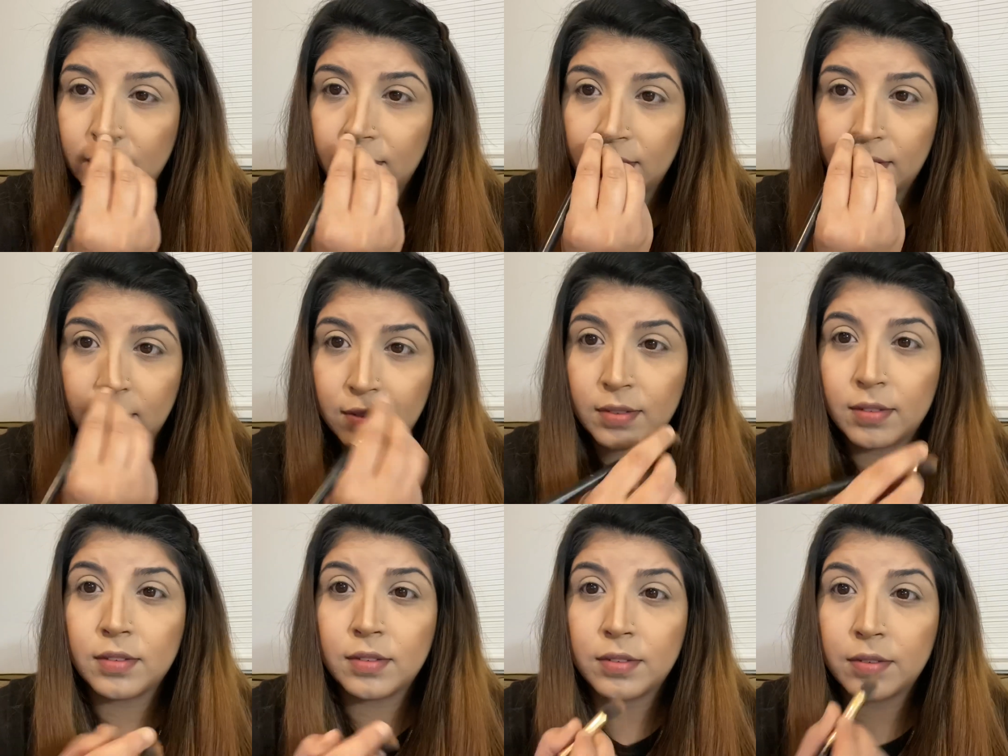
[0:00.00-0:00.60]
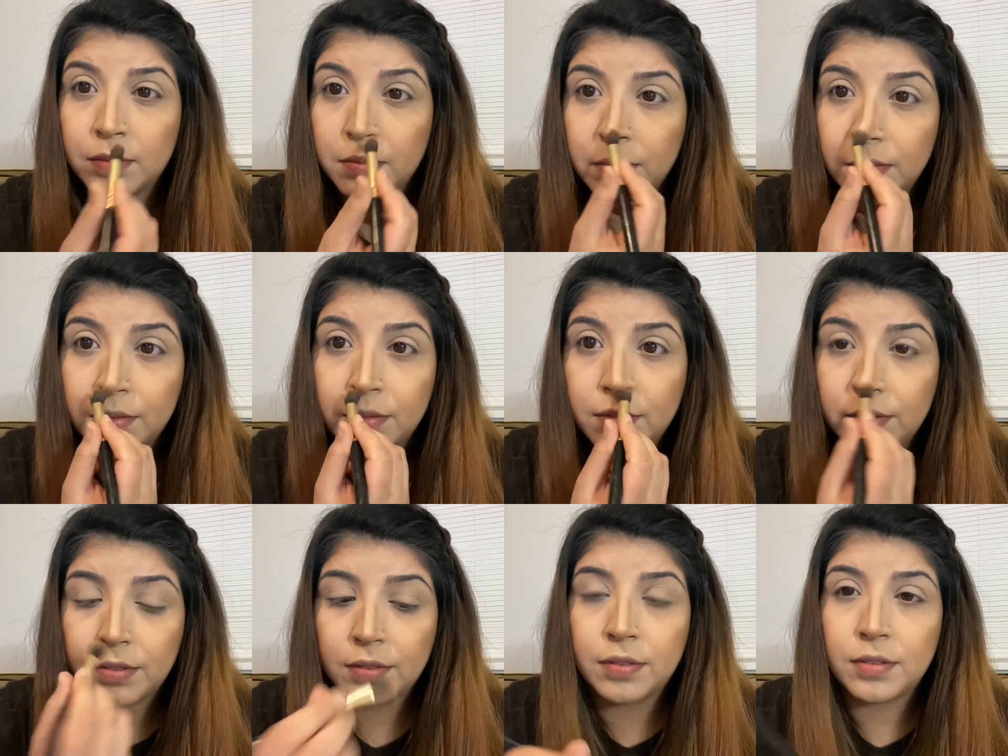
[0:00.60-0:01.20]
And I'm going
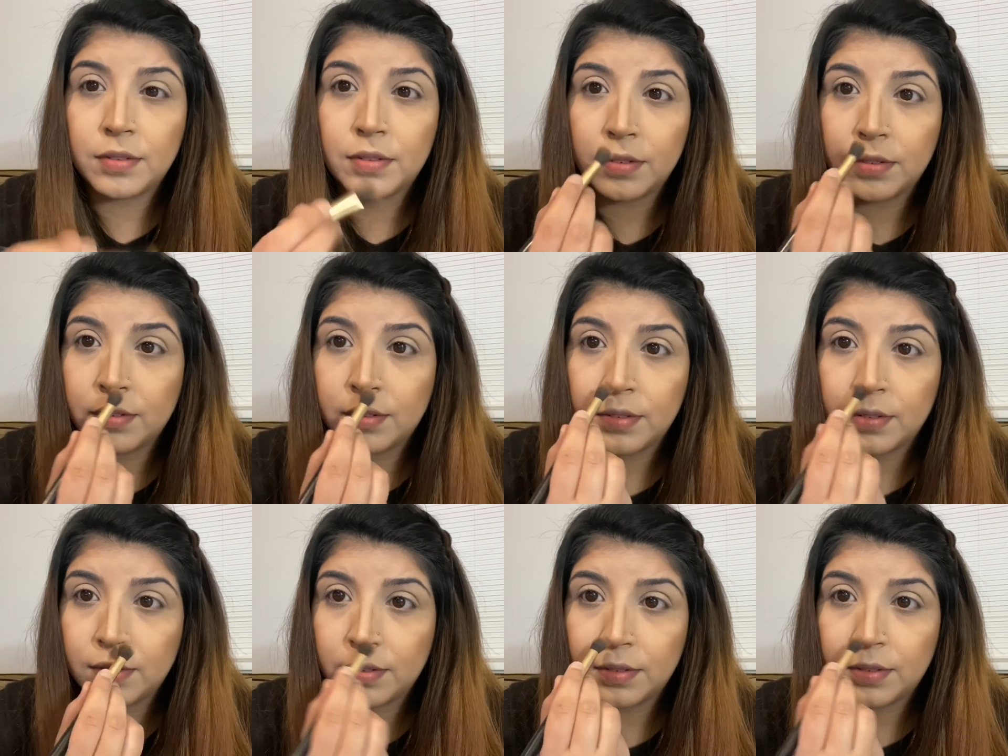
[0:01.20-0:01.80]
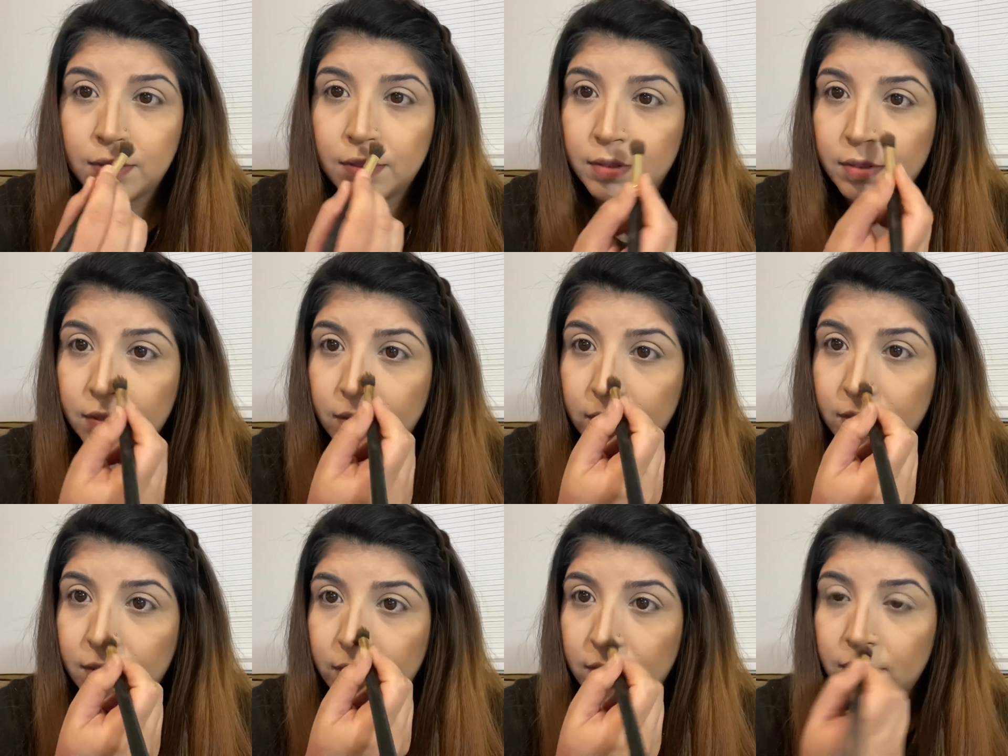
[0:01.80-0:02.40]
to blend it out softly
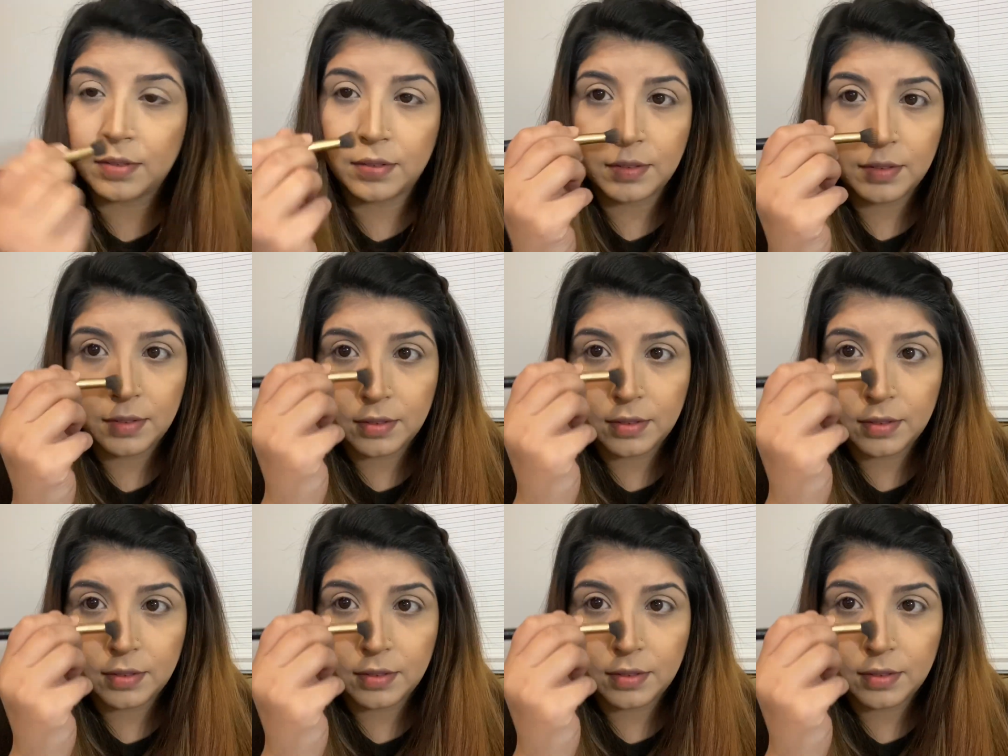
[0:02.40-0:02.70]
later.